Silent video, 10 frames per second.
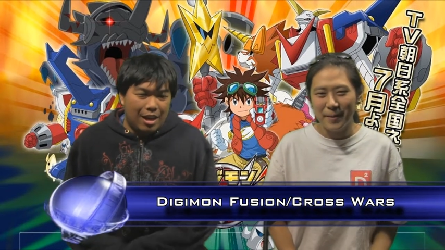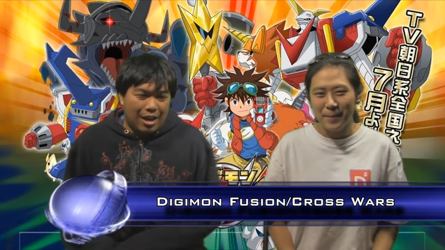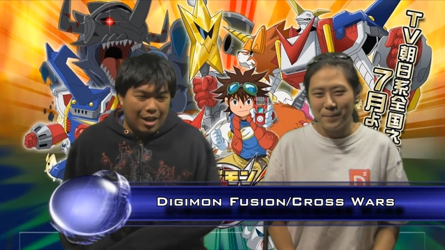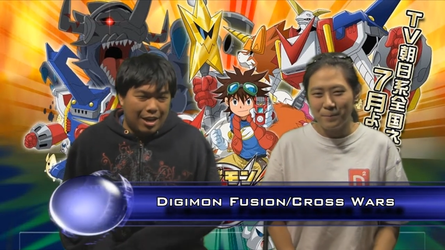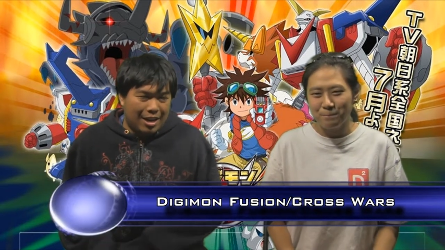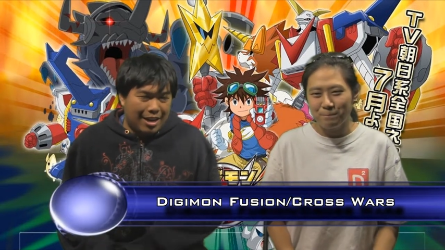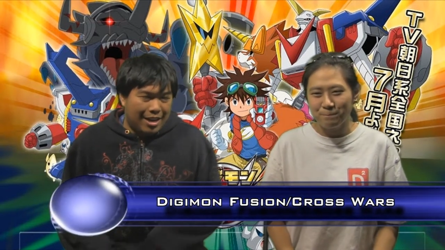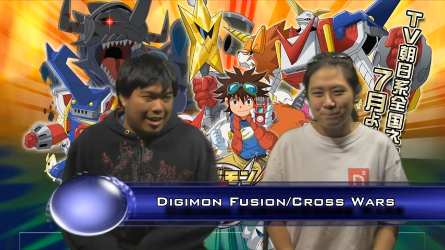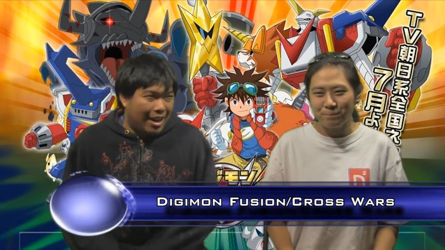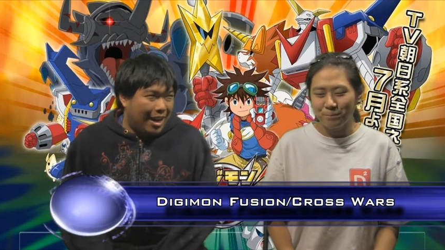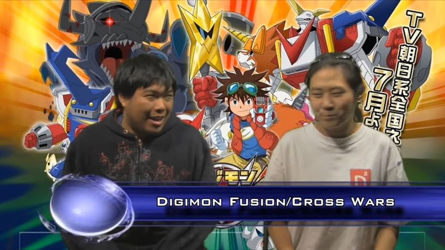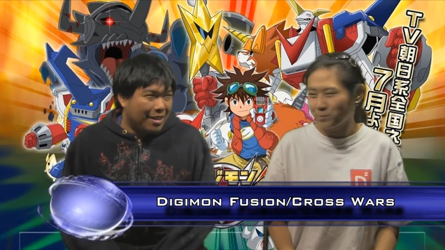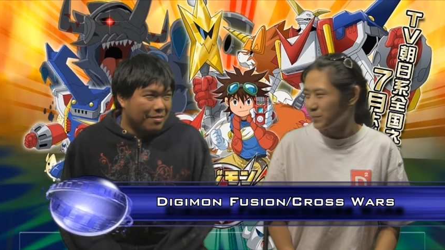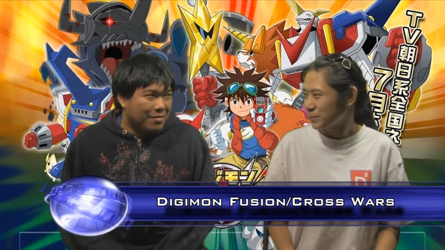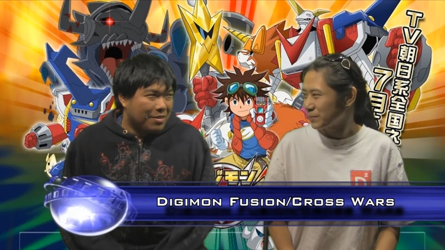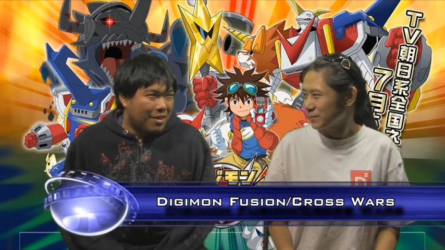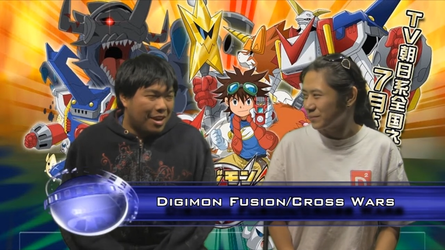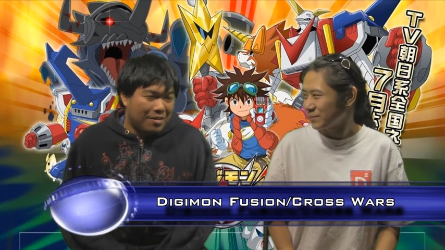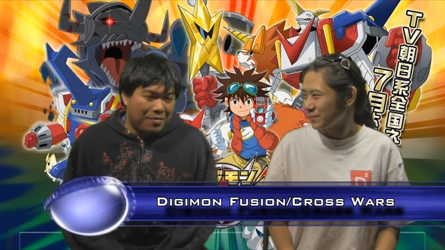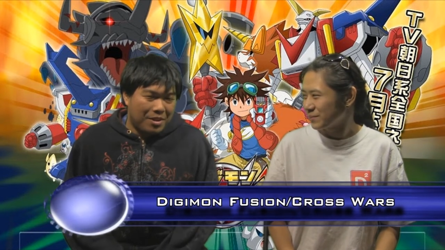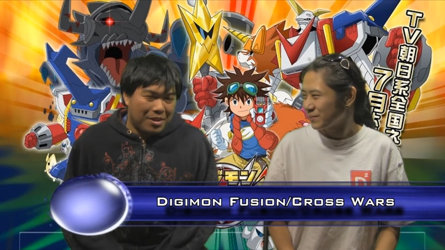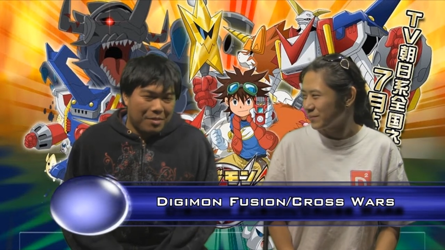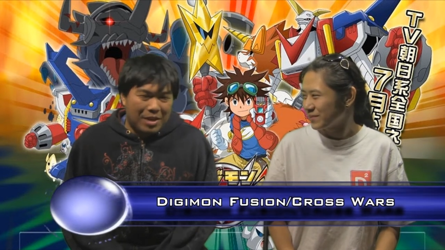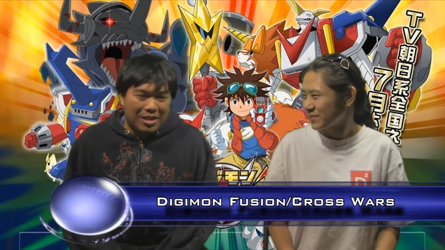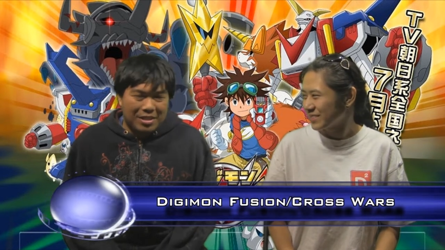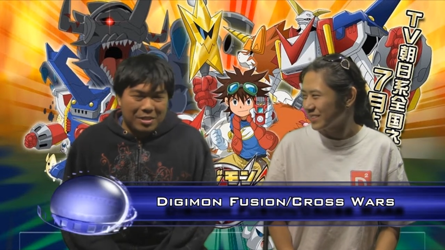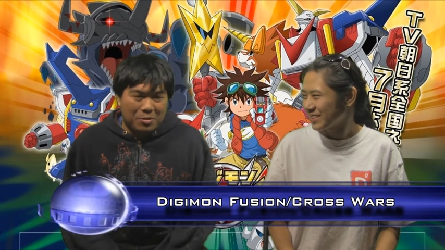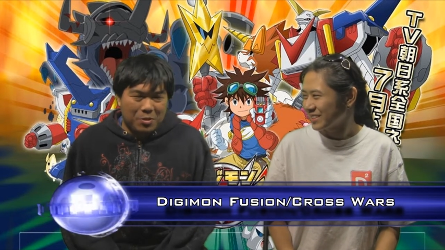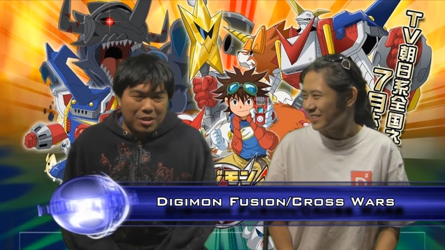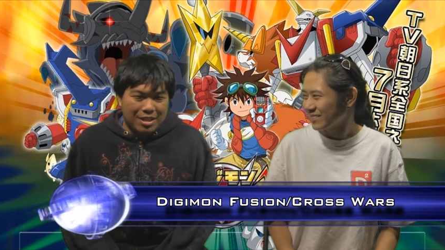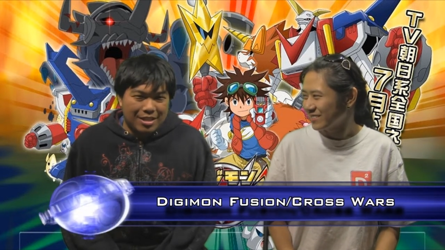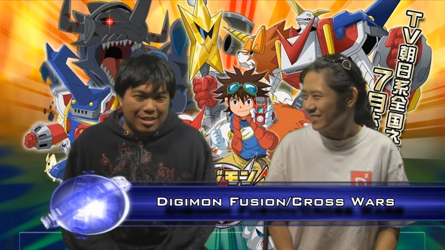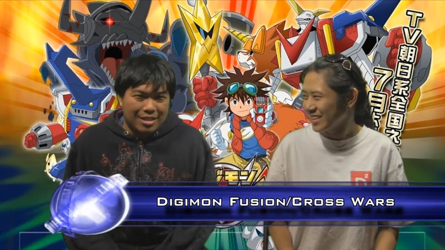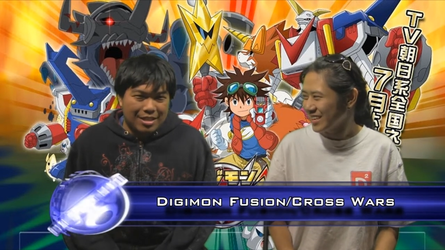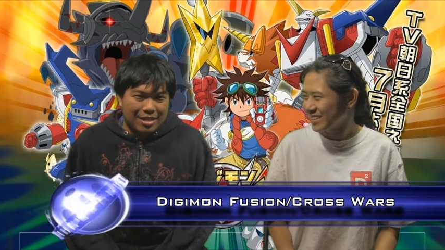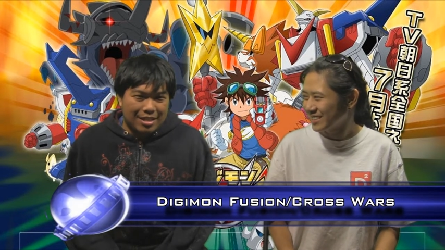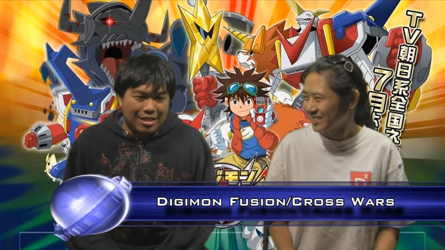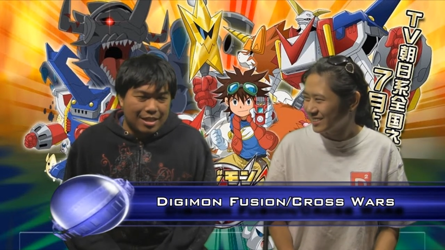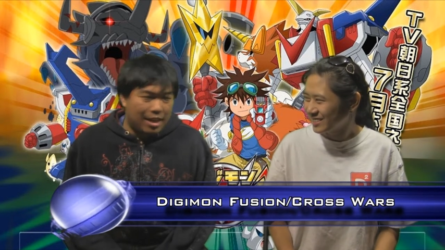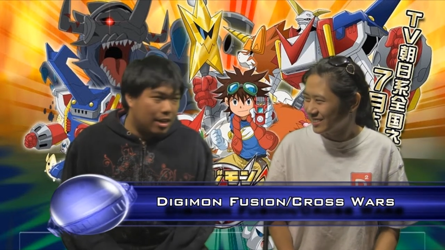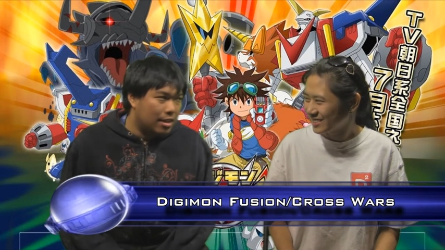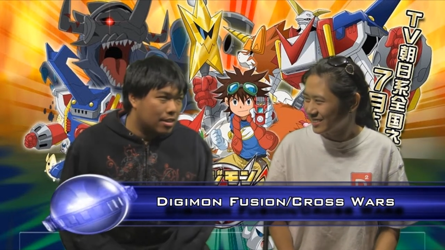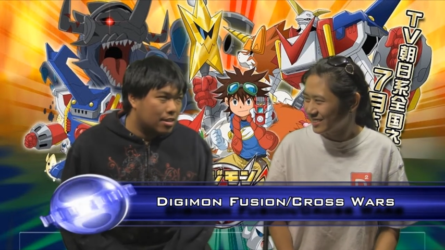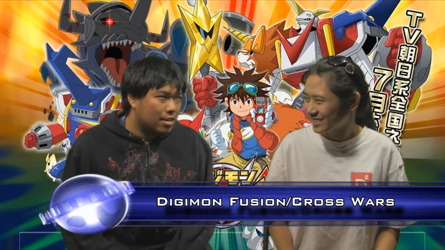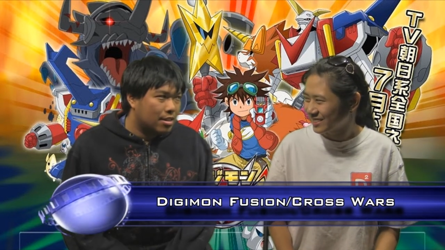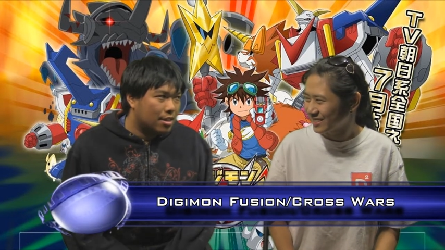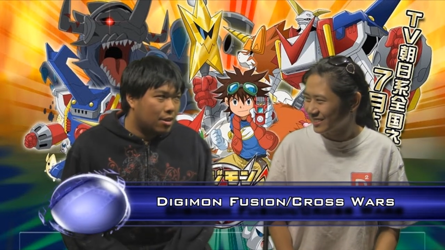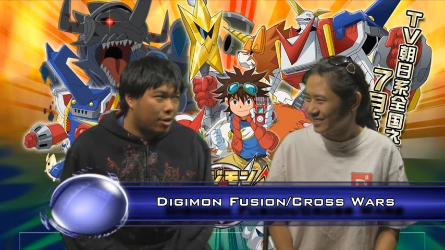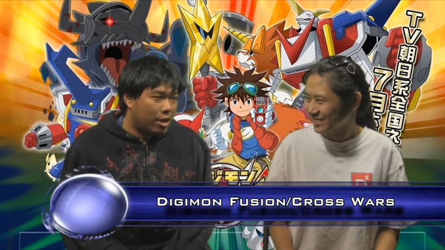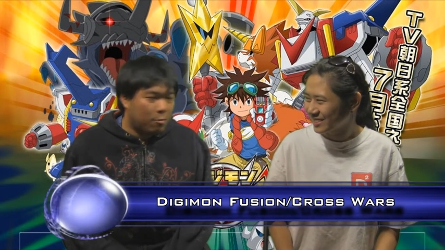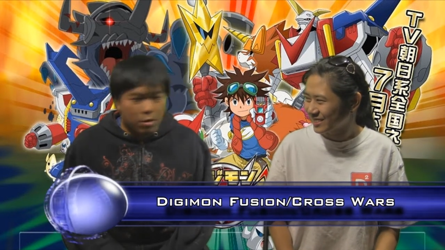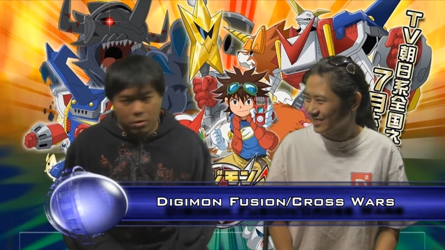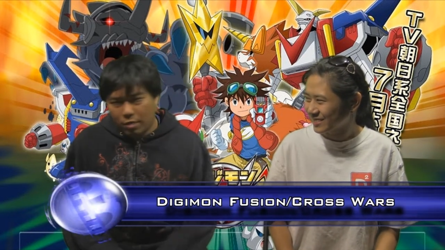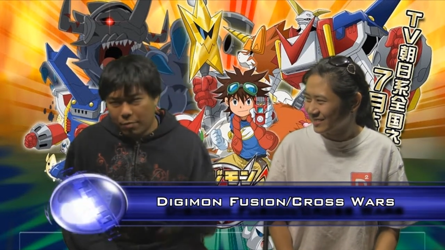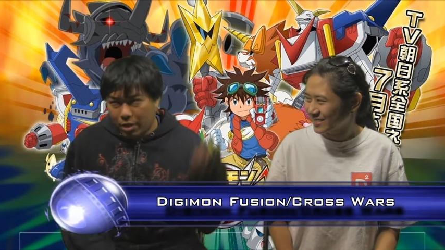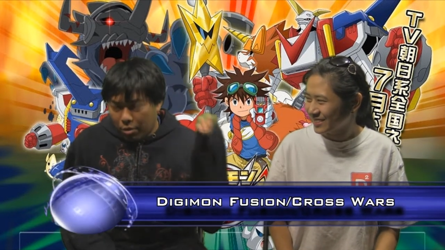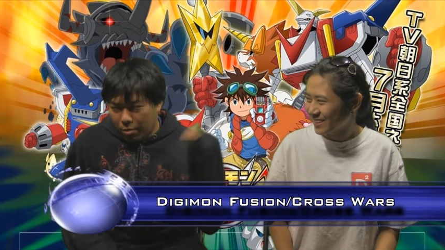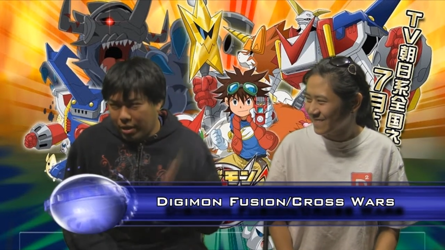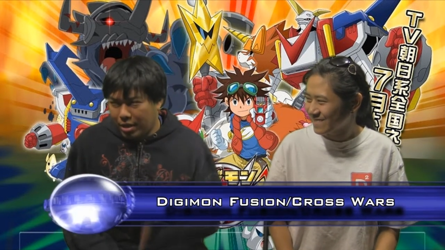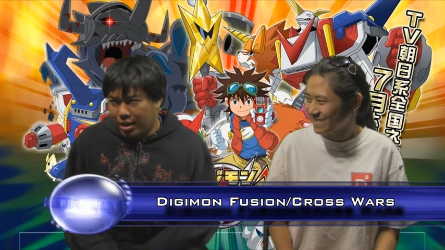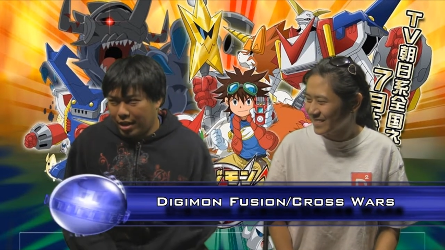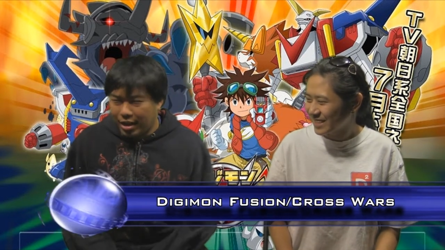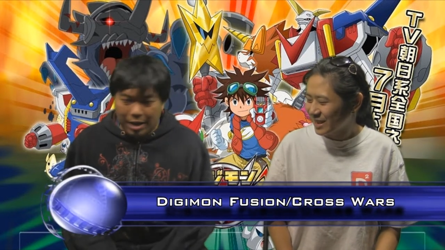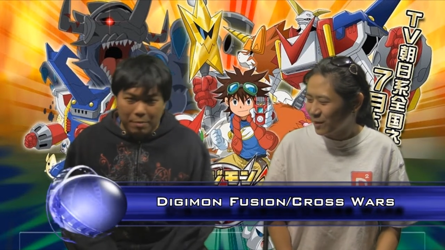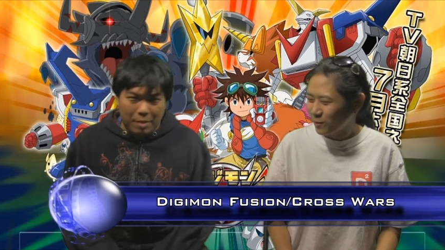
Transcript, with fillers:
Speaker 1: Uh, I don't know how to feel about this one. Really? Yeah. Okay, well, give me your opinion, and then